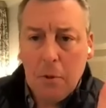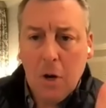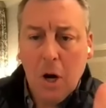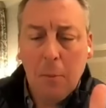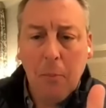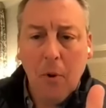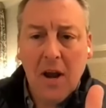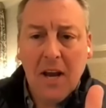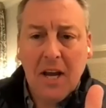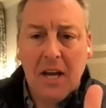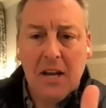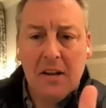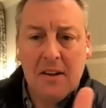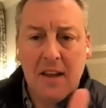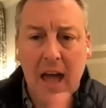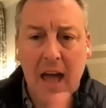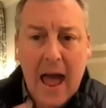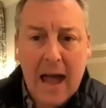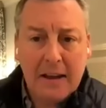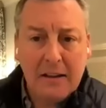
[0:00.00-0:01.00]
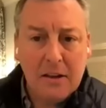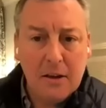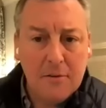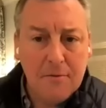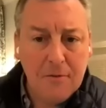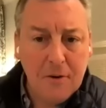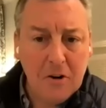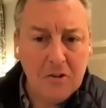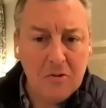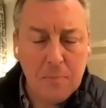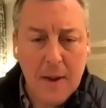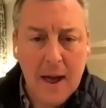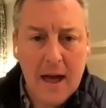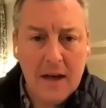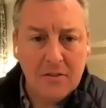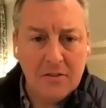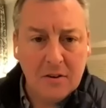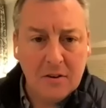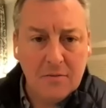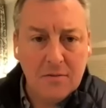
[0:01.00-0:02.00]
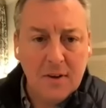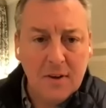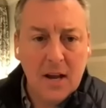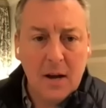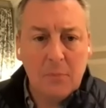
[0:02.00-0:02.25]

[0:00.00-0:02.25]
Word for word: I'm going to break it into active versus passive.